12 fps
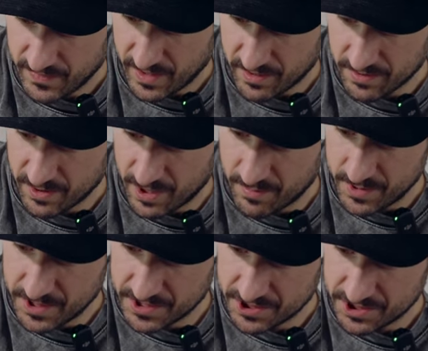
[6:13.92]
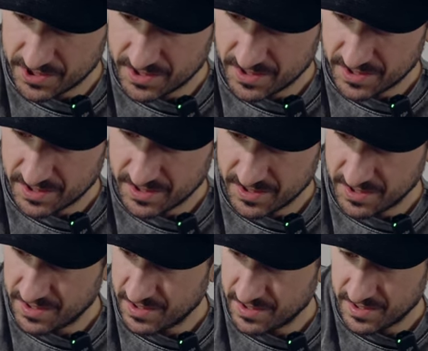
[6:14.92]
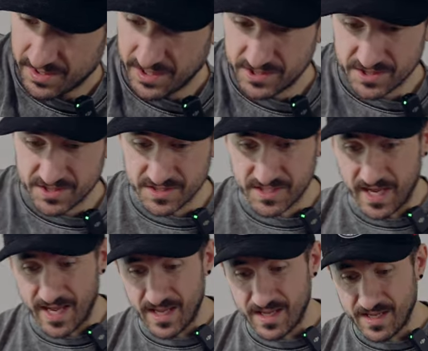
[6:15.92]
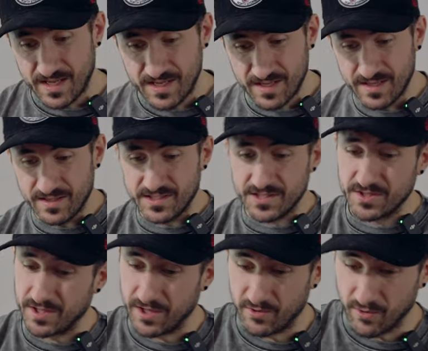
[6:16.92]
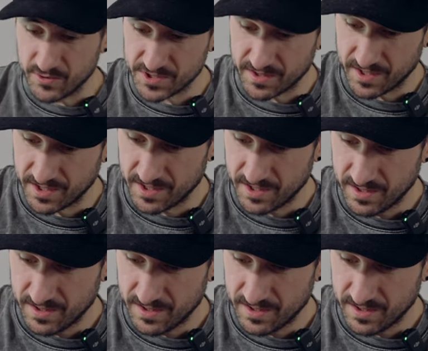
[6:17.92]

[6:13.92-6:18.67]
I don't know how much. He just does that? This is going to get gross, I think.